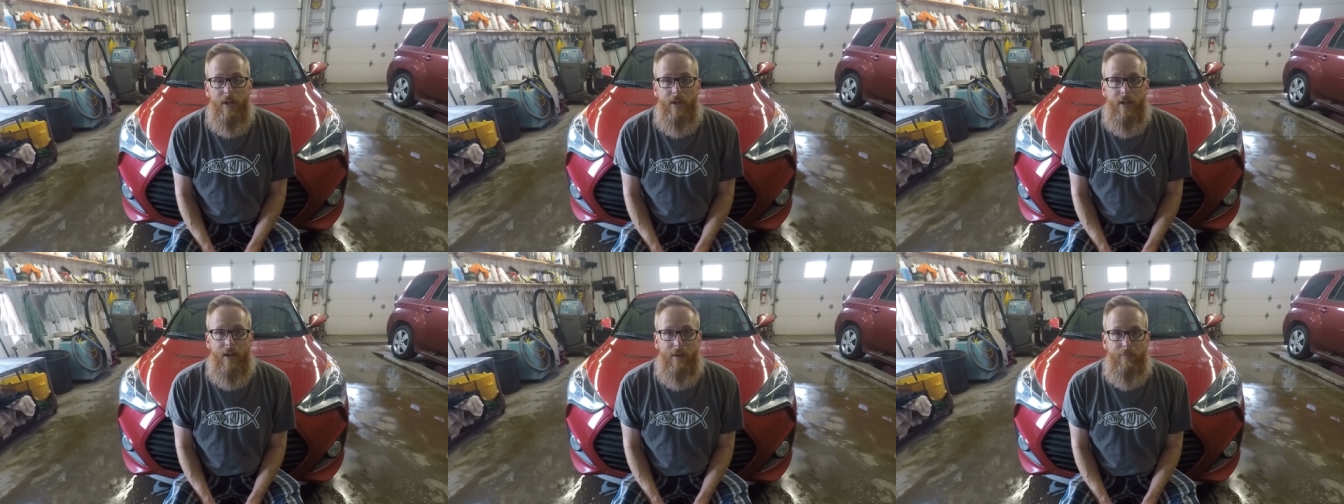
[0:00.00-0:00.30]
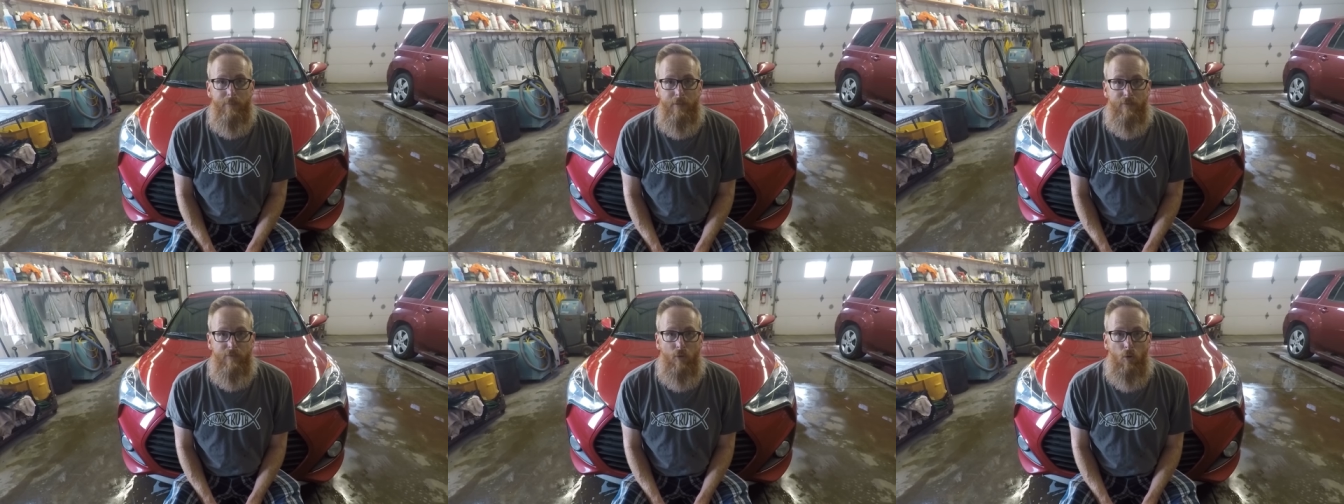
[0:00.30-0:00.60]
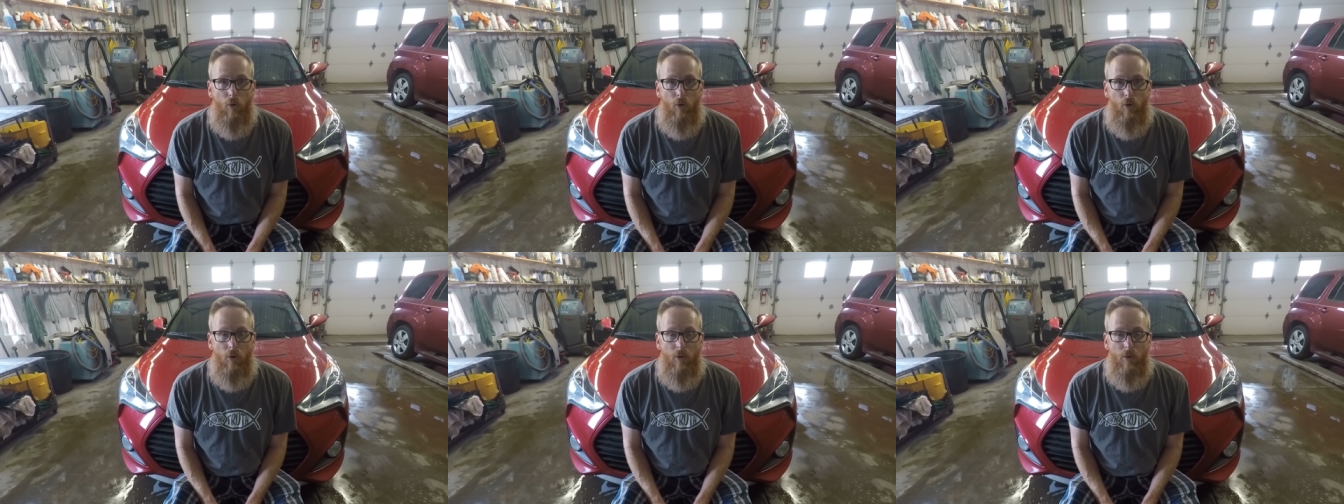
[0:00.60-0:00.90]
uh,
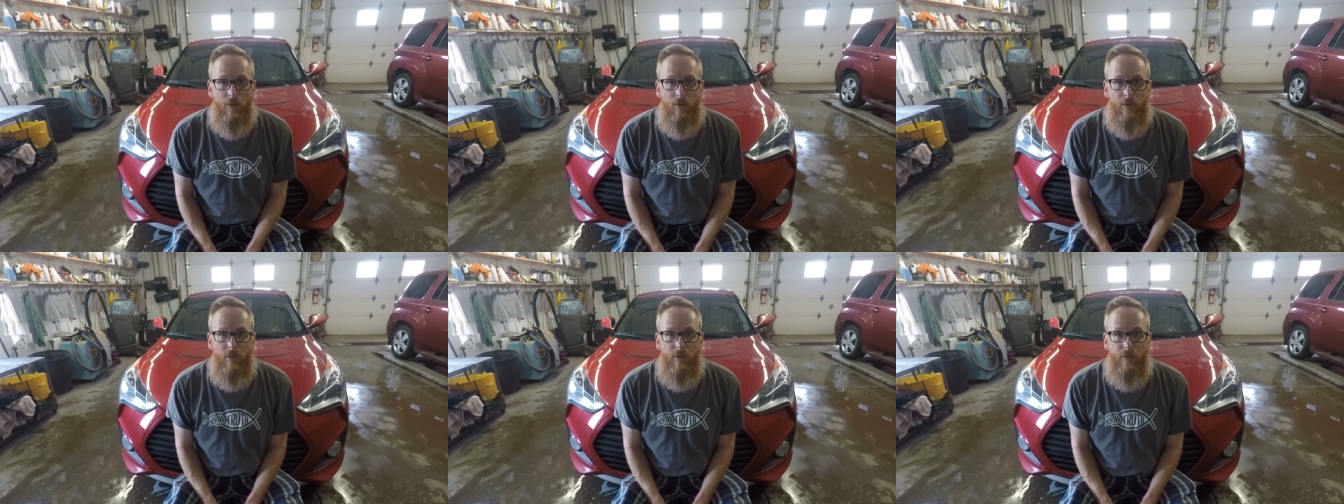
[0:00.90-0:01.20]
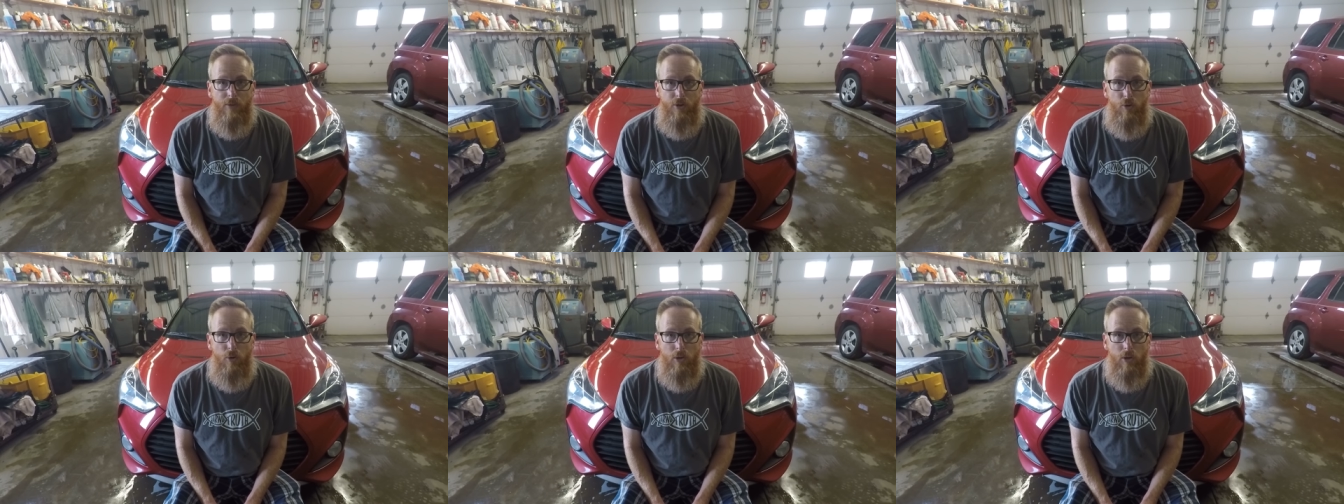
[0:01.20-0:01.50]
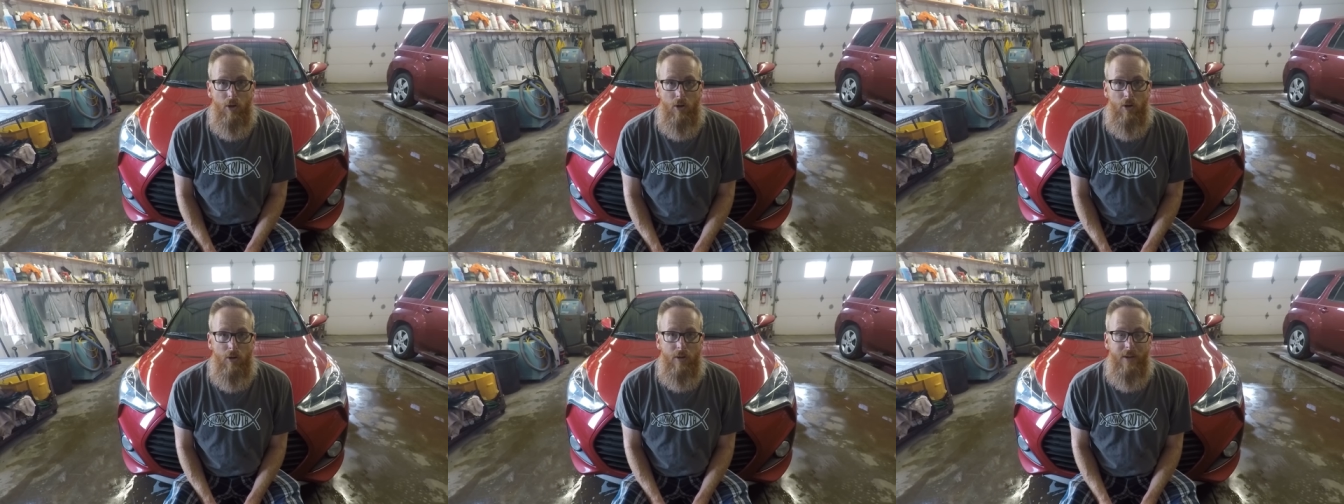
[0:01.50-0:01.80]
before too
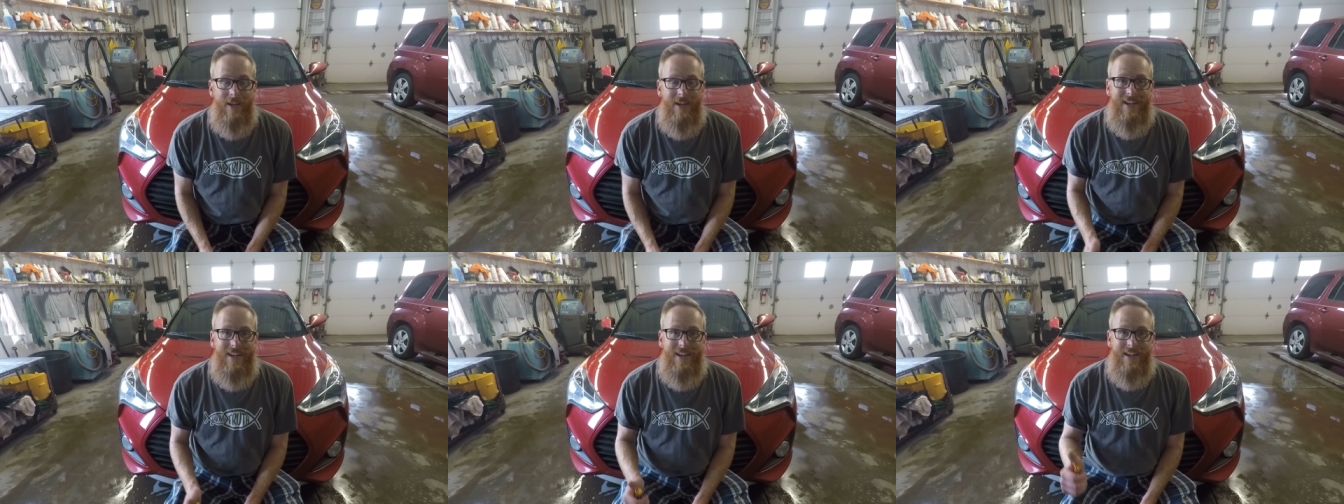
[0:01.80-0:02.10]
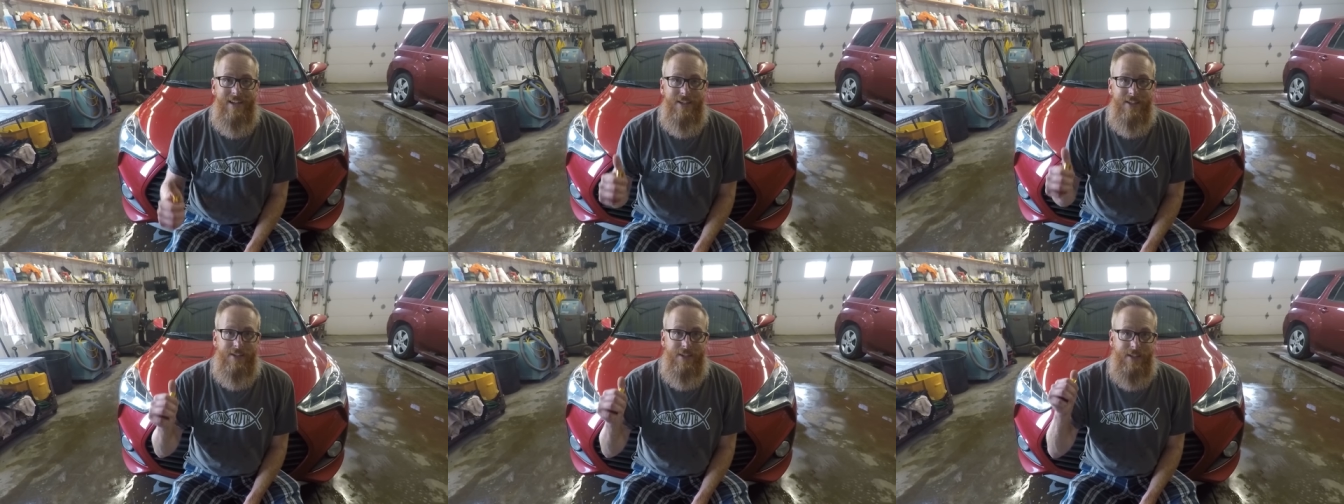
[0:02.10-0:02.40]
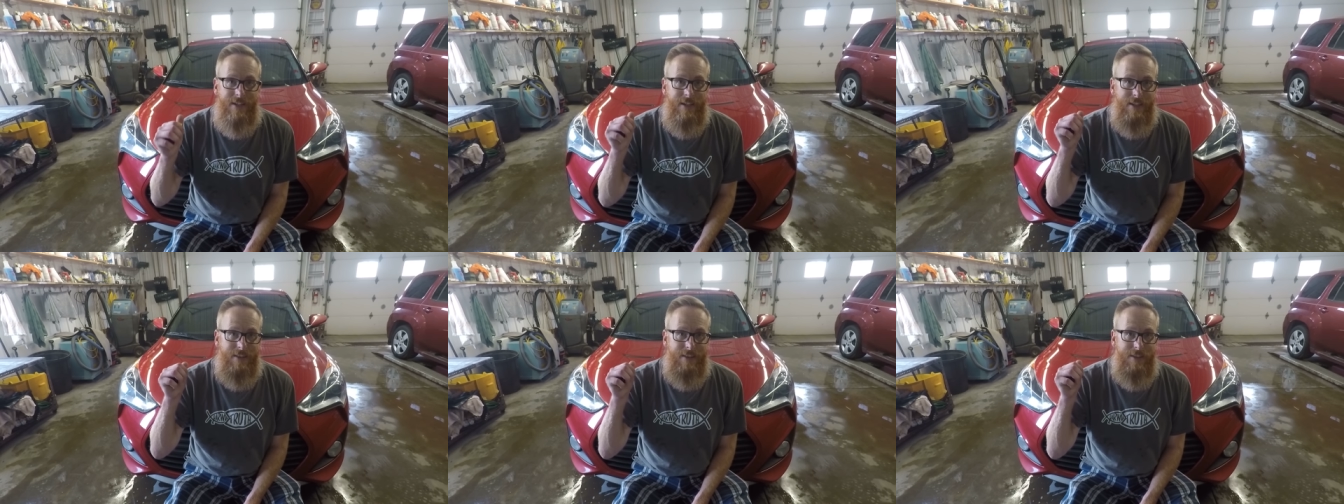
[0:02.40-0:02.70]
long is to
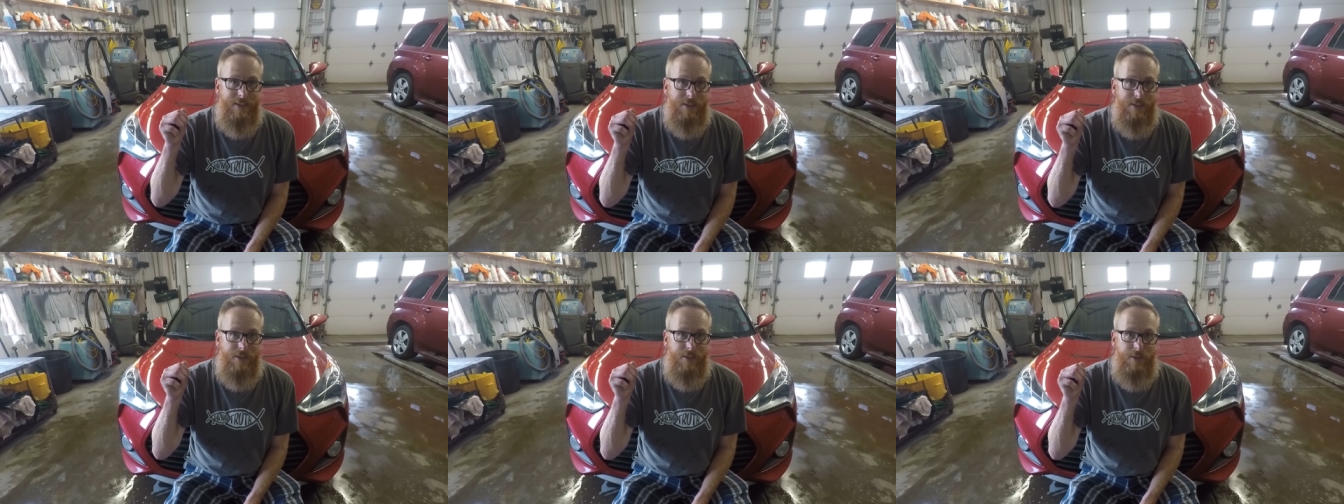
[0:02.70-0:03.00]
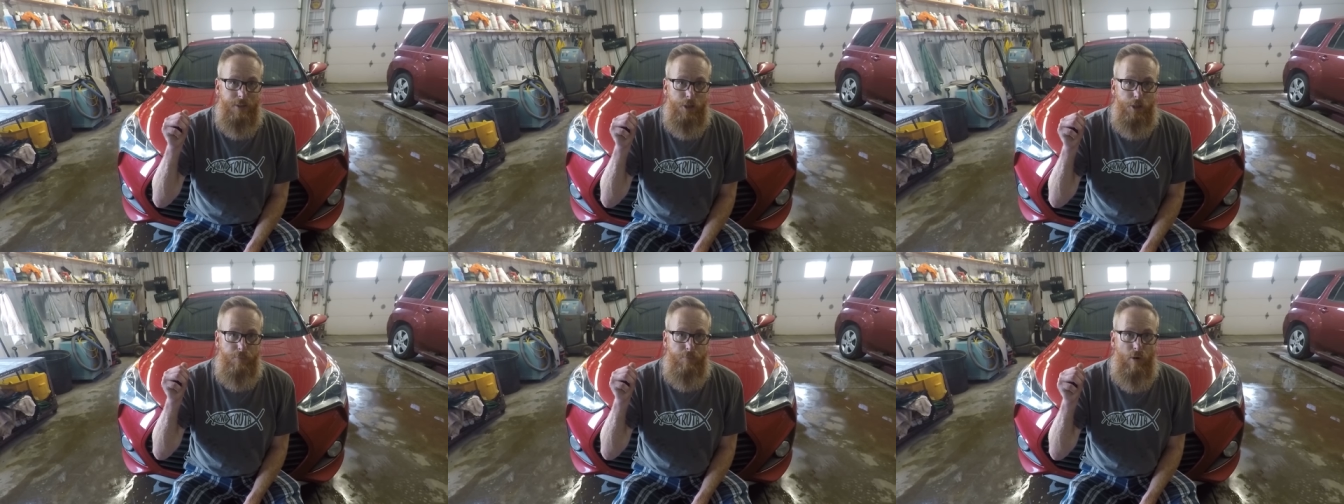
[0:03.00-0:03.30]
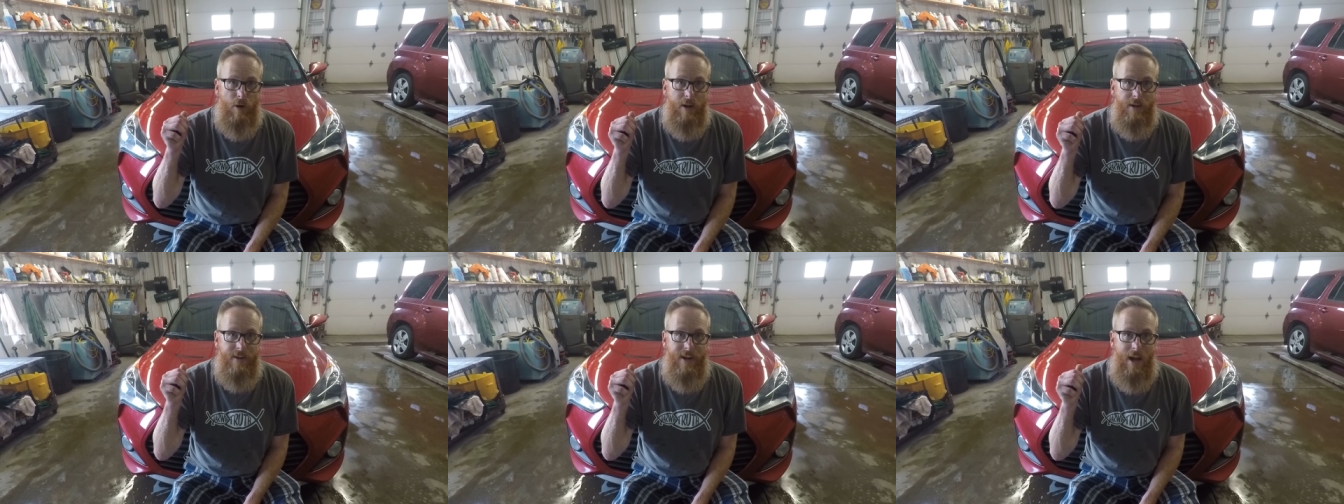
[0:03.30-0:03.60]
get this thing
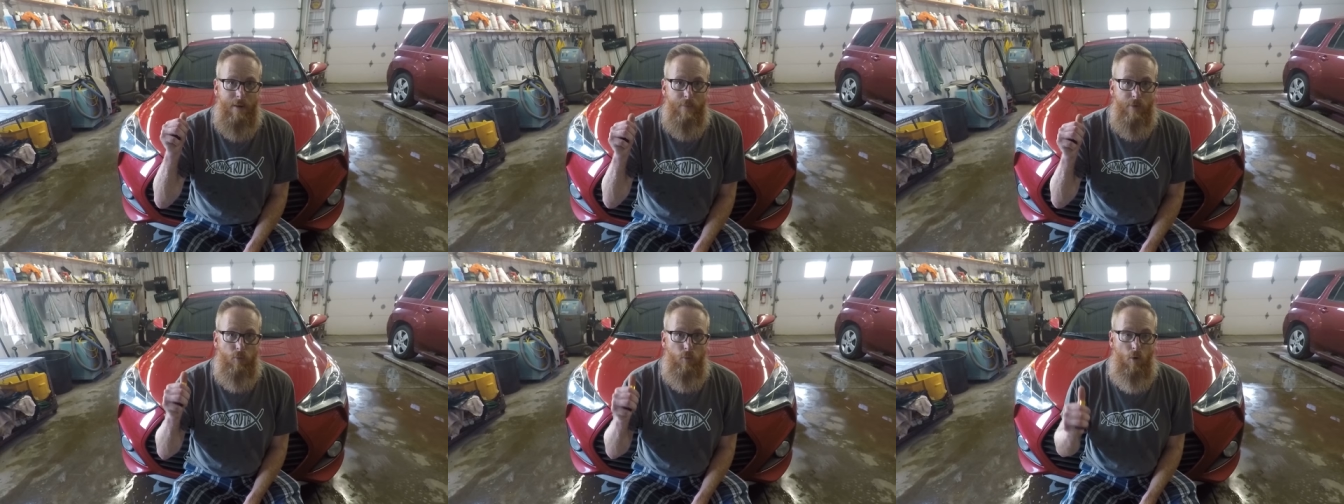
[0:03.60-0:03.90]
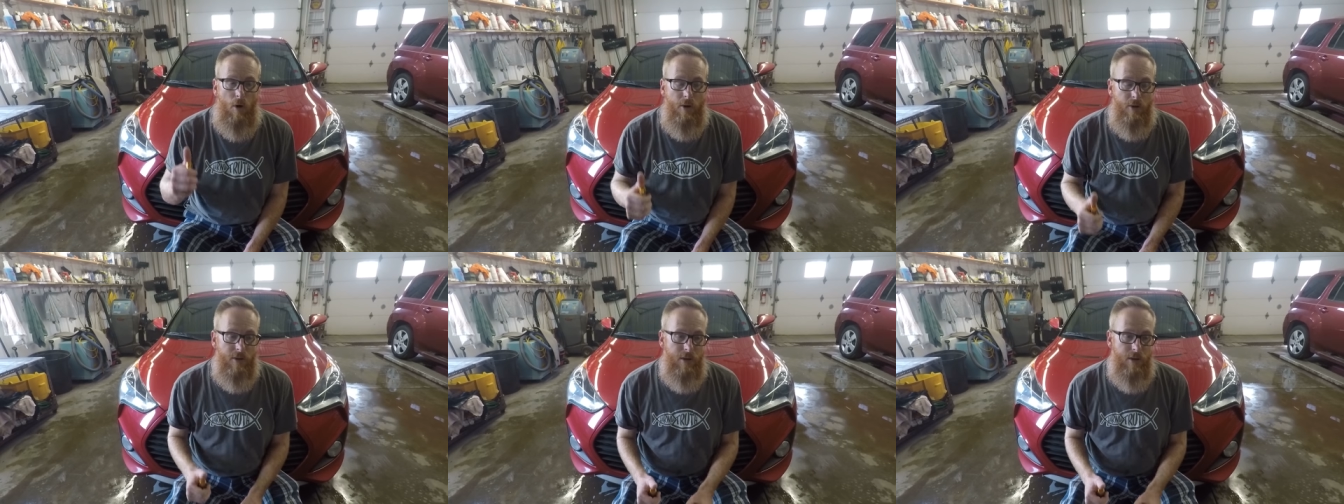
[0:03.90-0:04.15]
sprayed down with water.